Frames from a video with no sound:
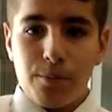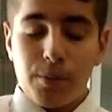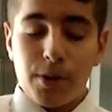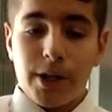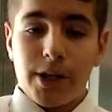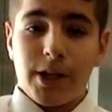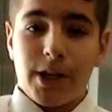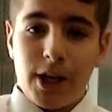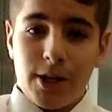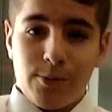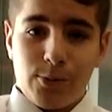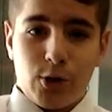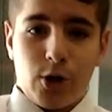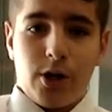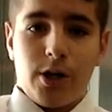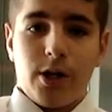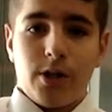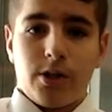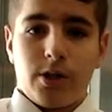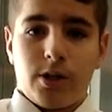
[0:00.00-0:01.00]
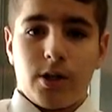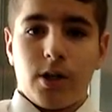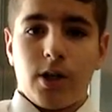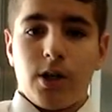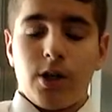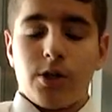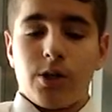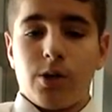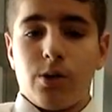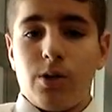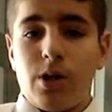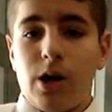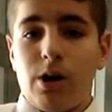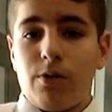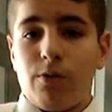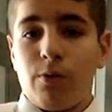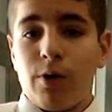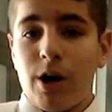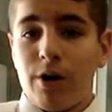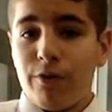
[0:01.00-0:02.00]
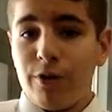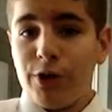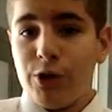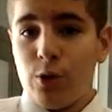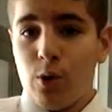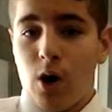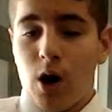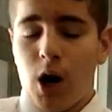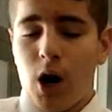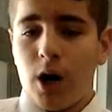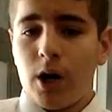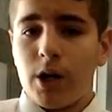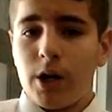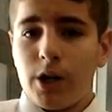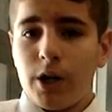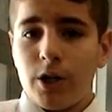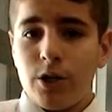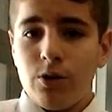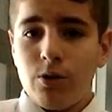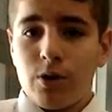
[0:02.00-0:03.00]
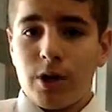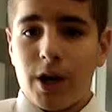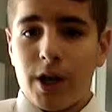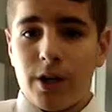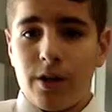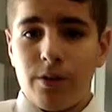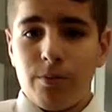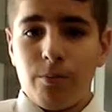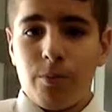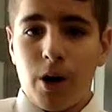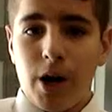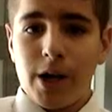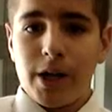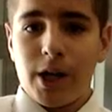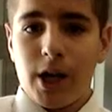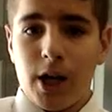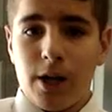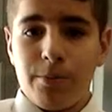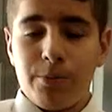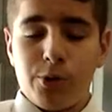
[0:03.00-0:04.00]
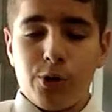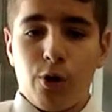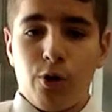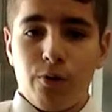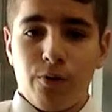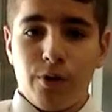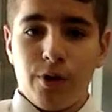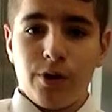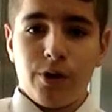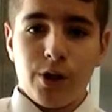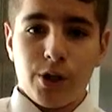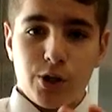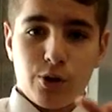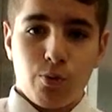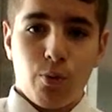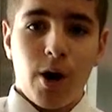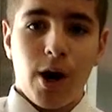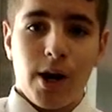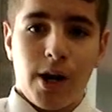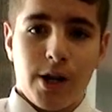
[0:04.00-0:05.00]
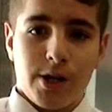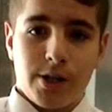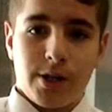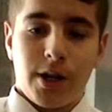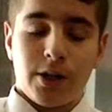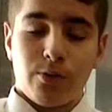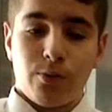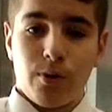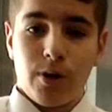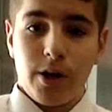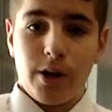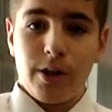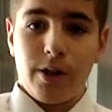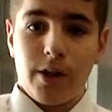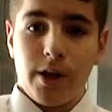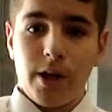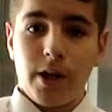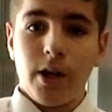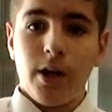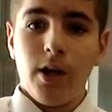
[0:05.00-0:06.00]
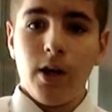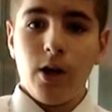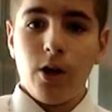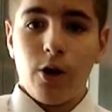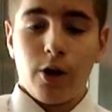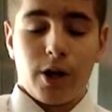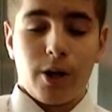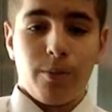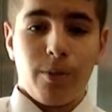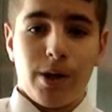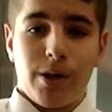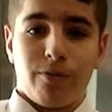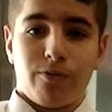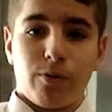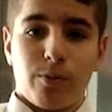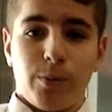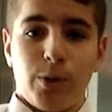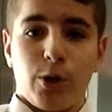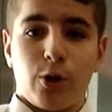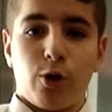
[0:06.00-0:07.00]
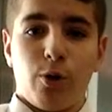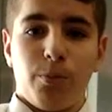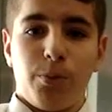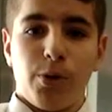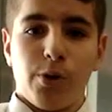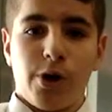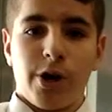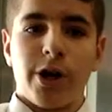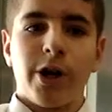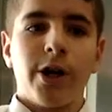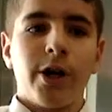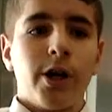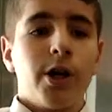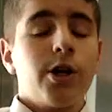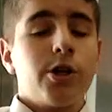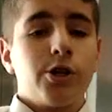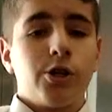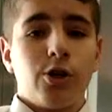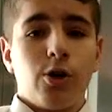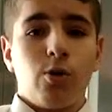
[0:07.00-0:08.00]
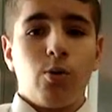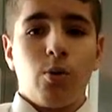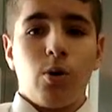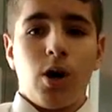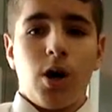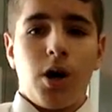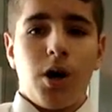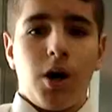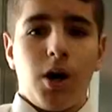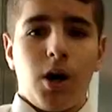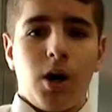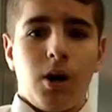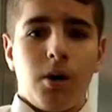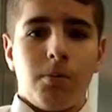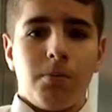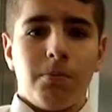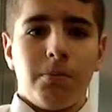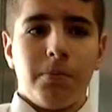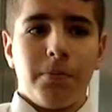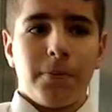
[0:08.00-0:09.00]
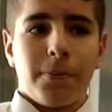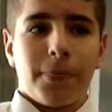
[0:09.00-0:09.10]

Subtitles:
play games on it. So now, wherever you are, you can buy games over this wireless network thing. You can buy it from your computer. So